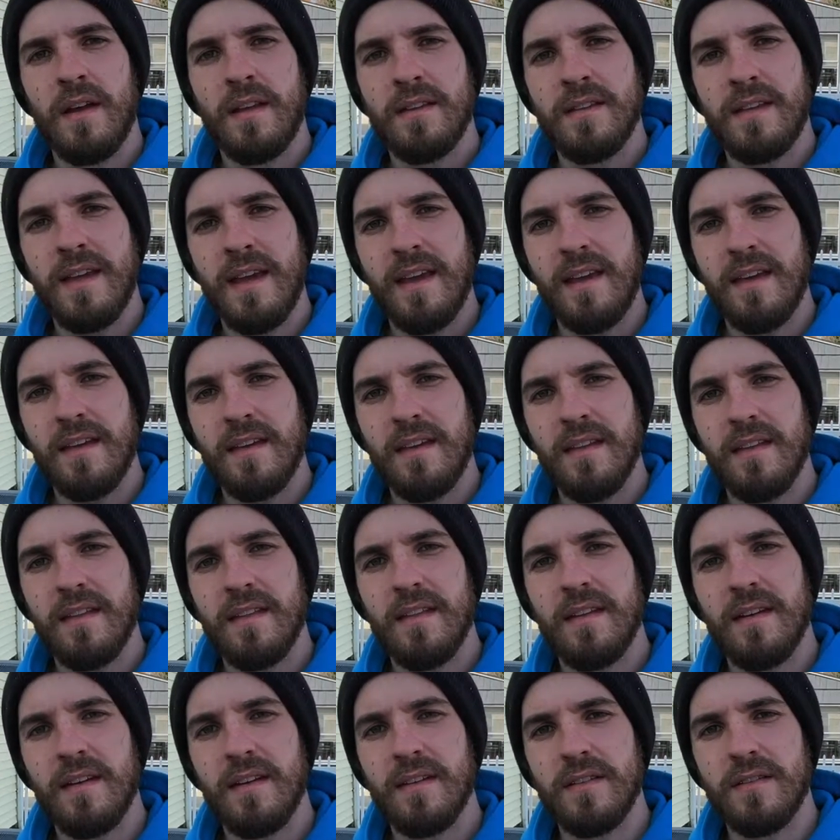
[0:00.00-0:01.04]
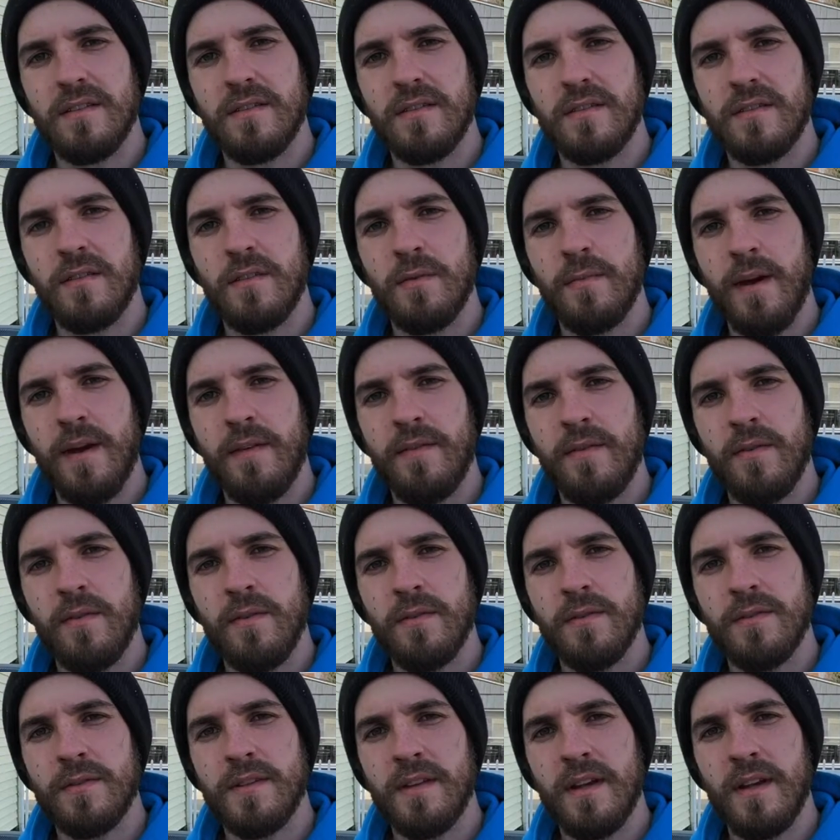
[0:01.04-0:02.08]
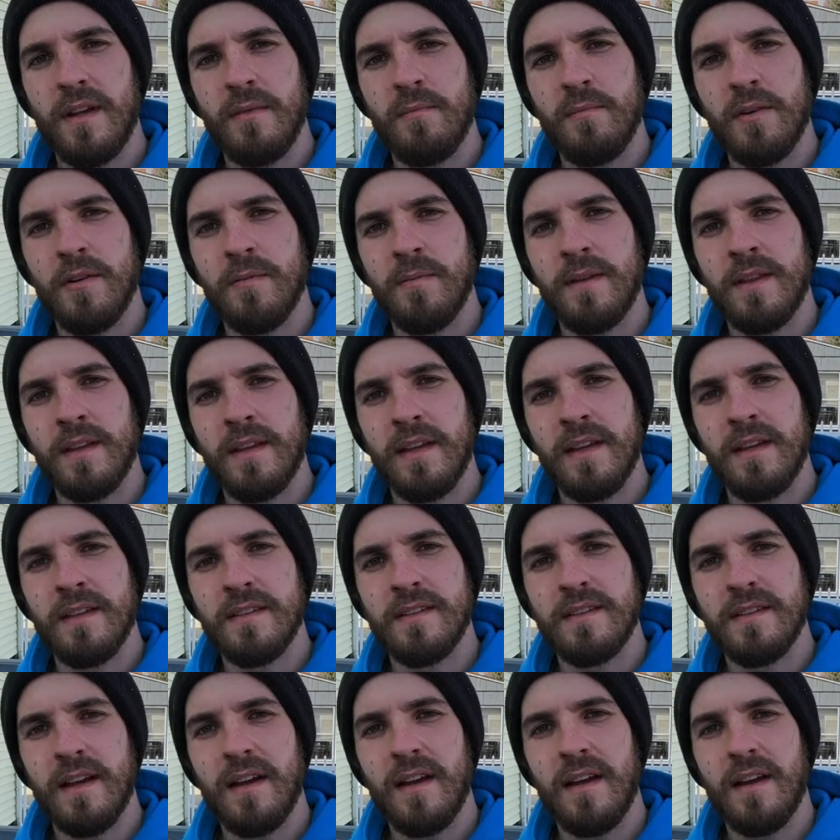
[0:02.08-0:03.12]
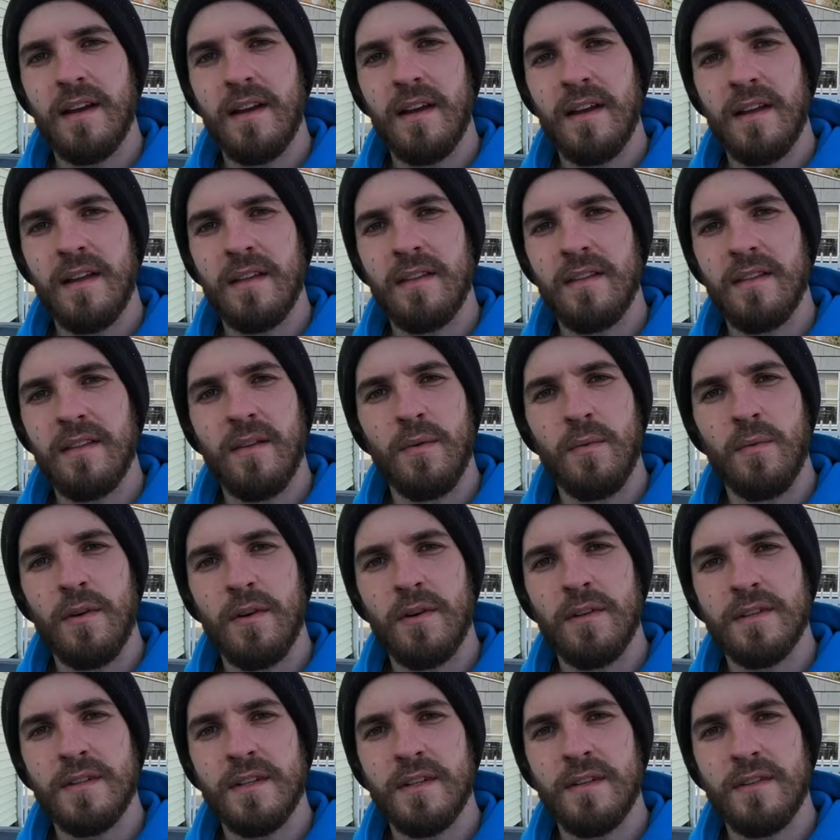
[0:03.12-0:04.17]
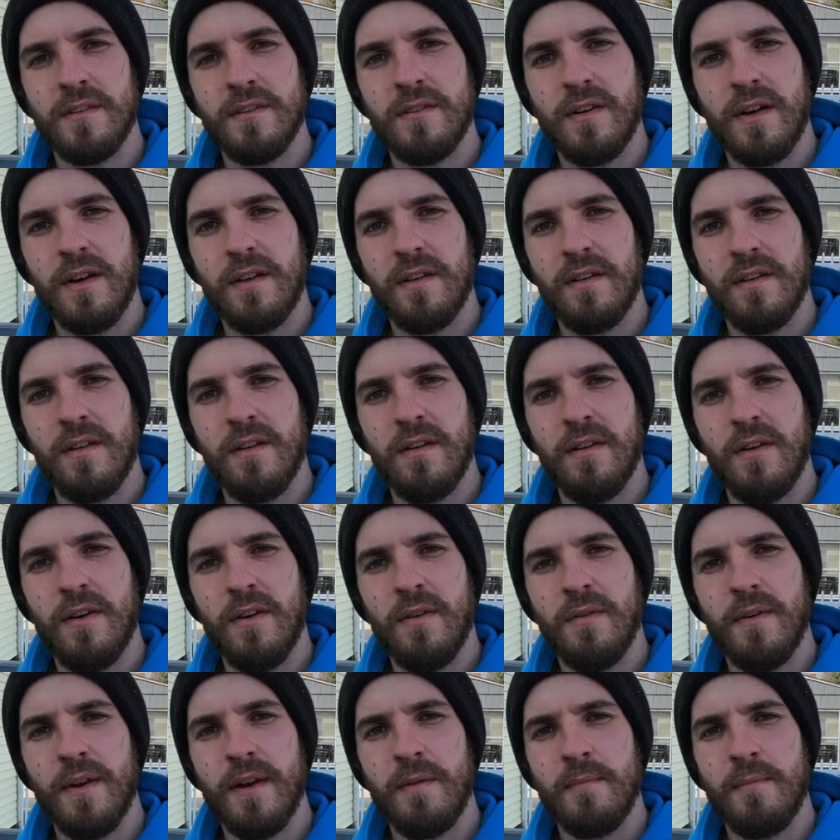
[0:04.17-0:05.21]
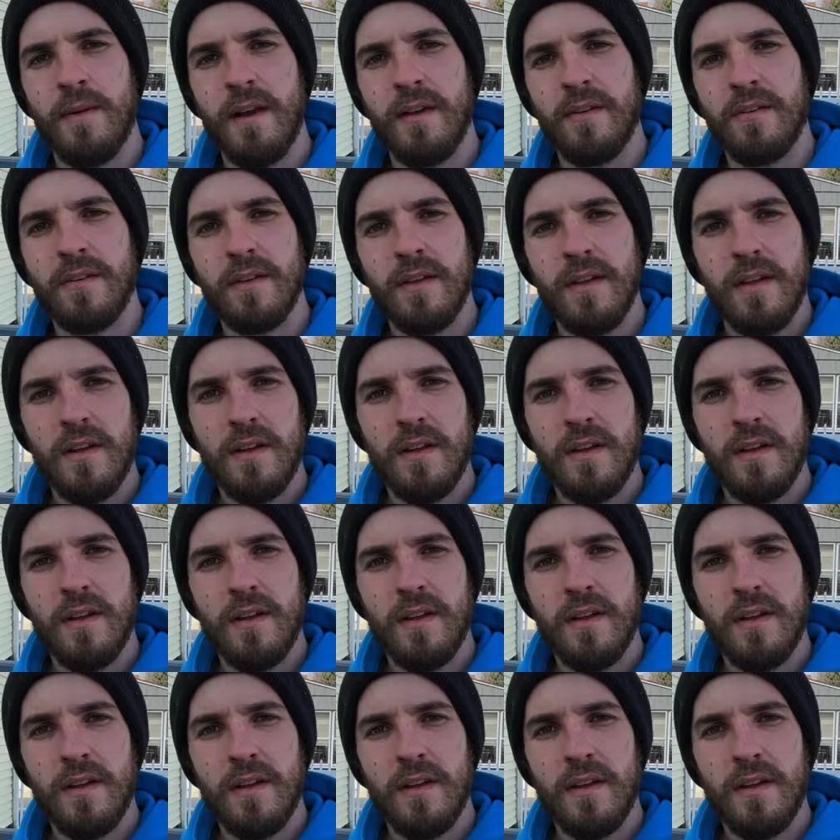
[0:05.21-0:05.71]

take the 2x4s and put them on the inside, and the walls on the trailer are already metal.